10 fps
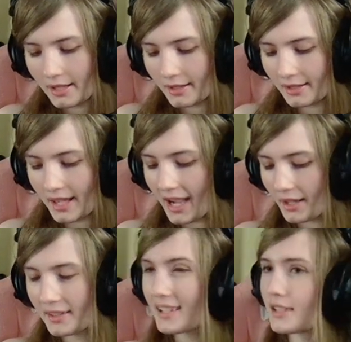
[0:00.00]

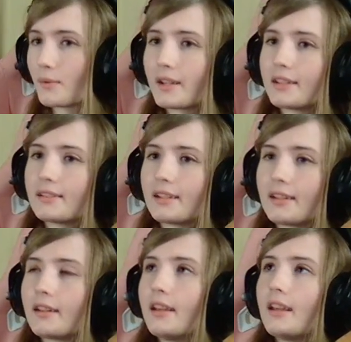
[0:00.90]
that's the way it did
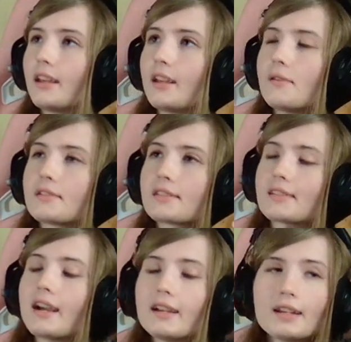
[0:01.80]
it. It was
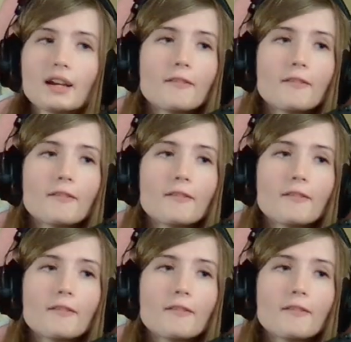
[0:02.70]
designed,